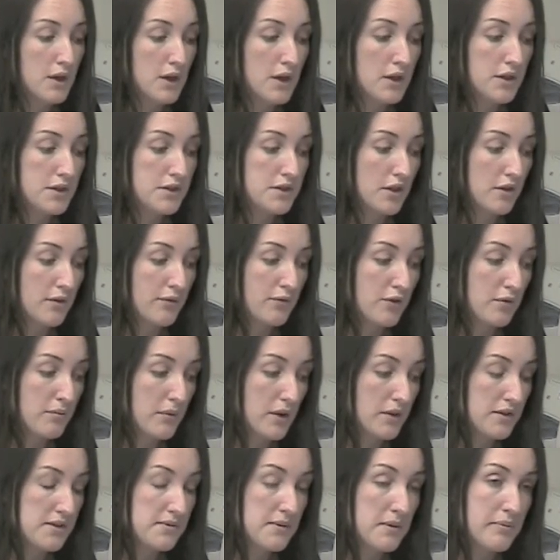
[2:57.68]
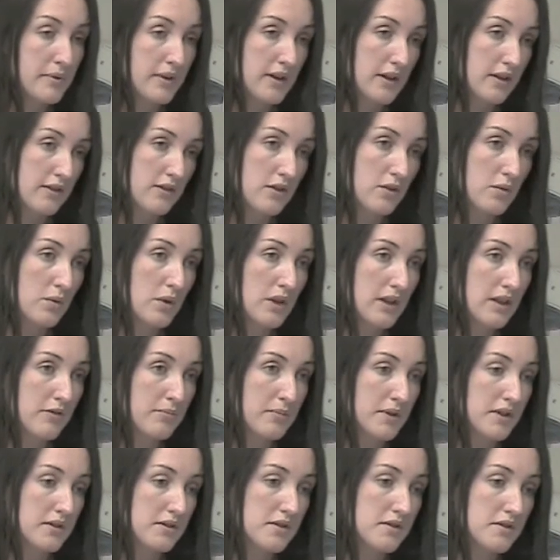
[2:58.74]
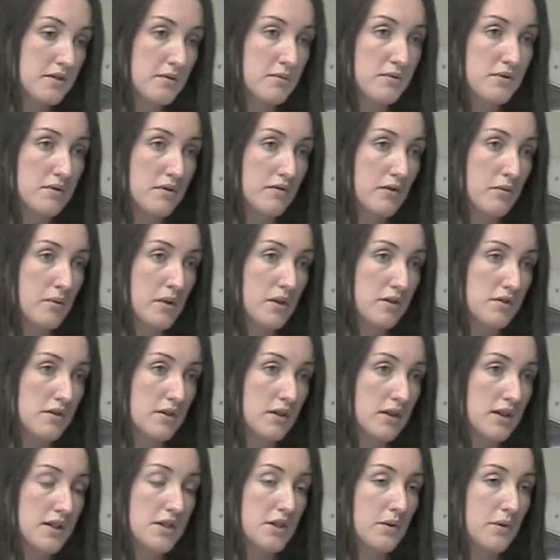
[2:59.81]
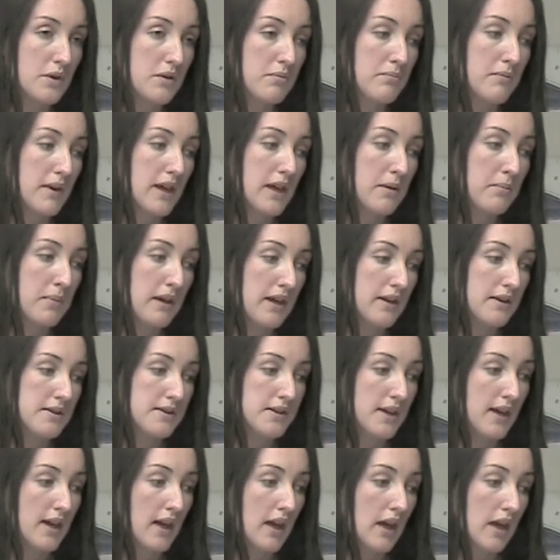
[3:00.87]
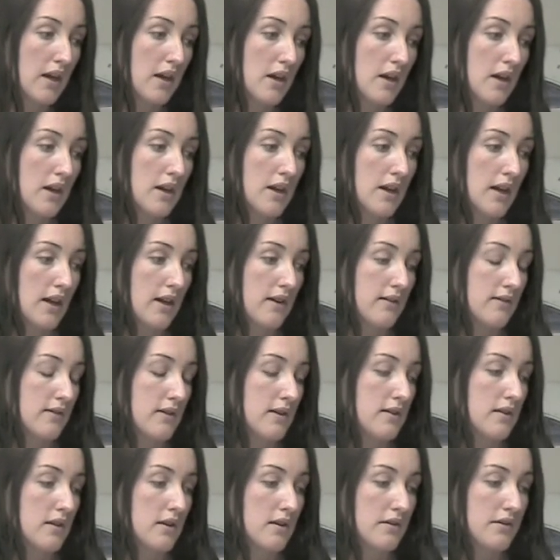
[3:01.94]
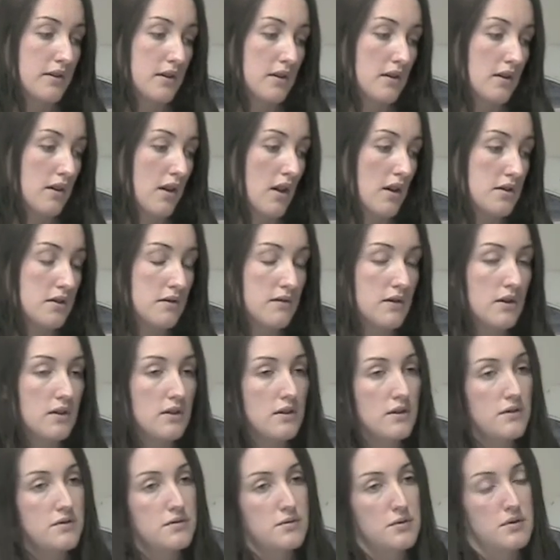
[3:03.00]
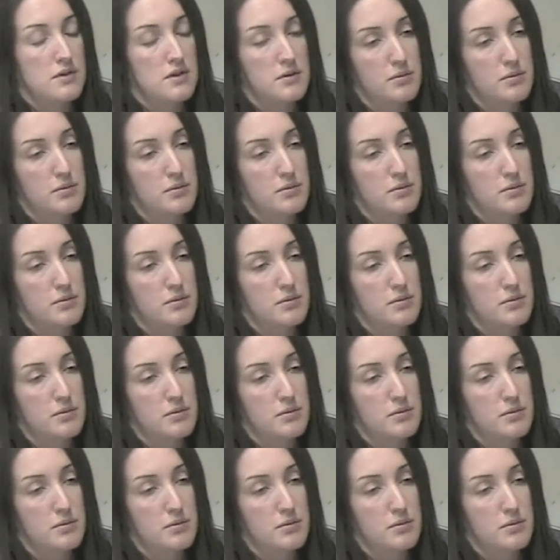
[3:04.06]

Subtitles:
So for most people, there will have been some sort of emotional issue. It may be, say, the loss of a loved one, the